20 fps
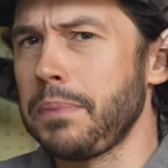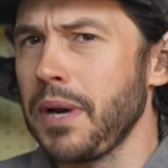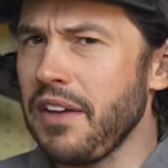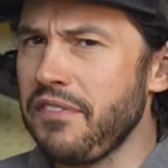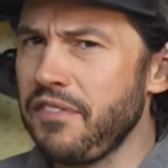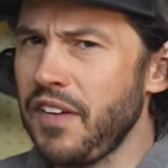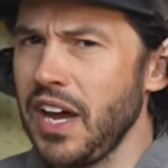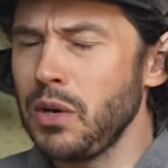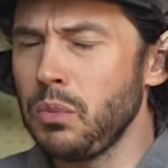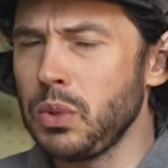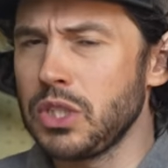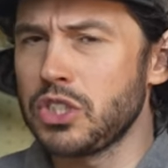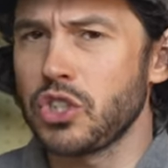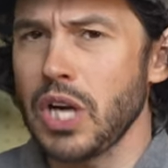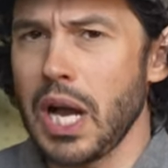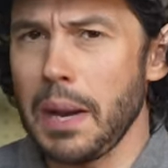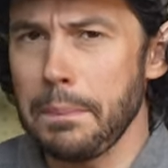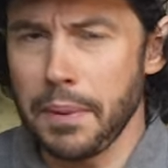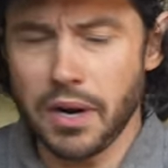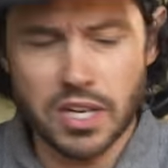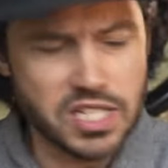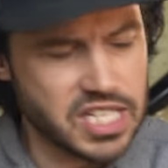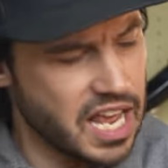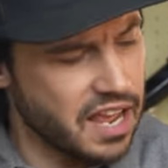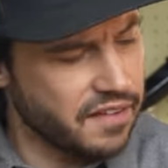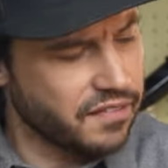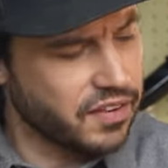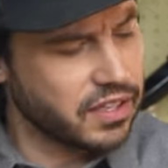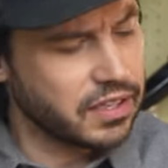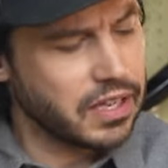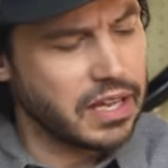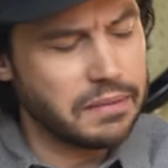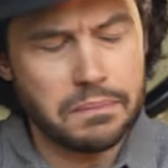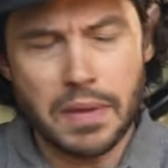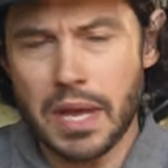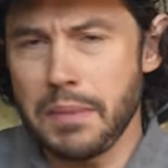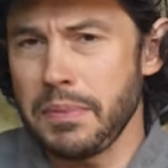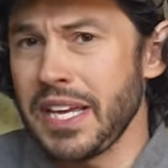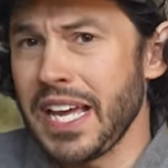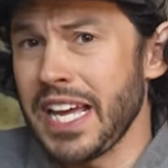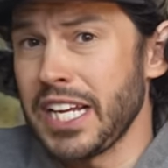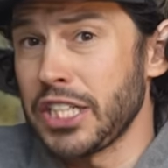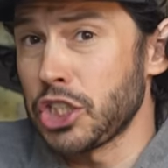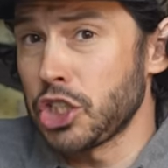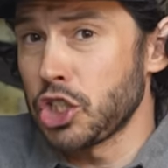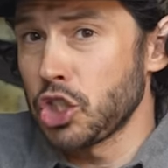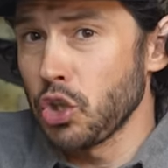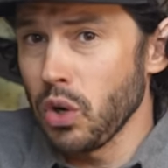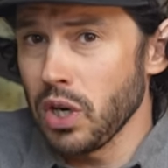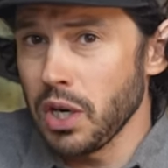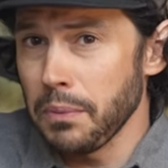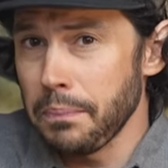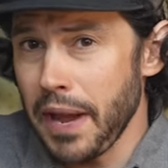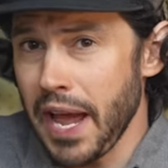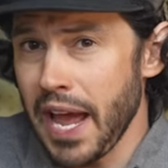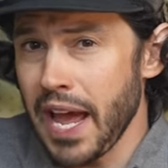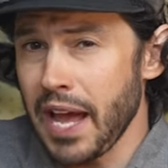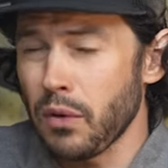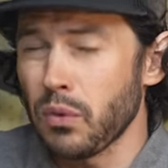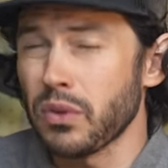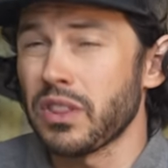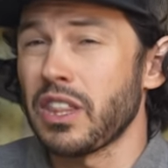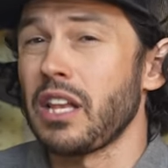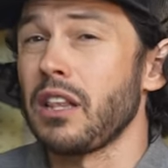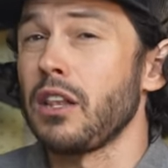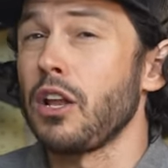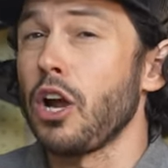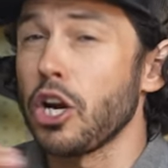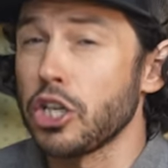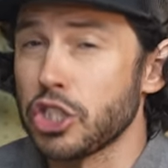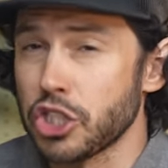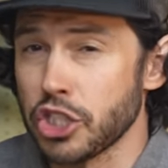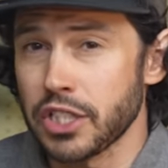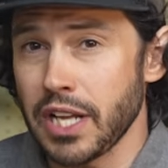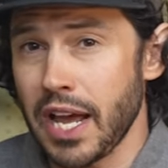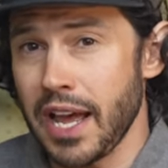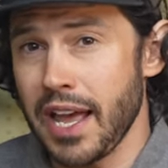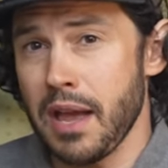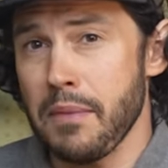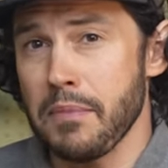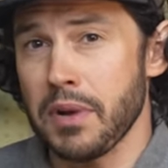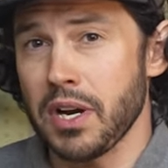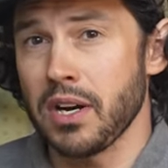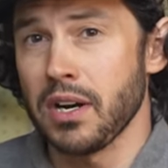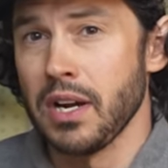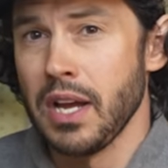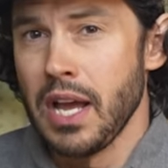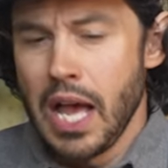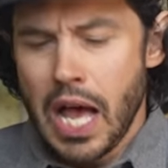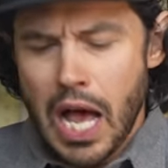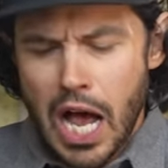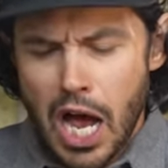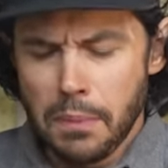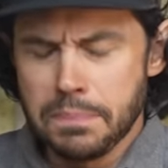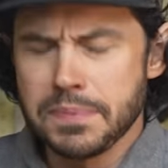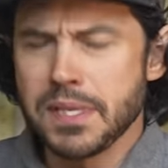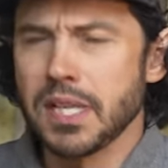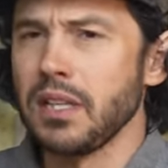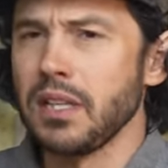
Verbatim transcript: but I find with drop bars having maybe a shorter bag with a larger diameter helps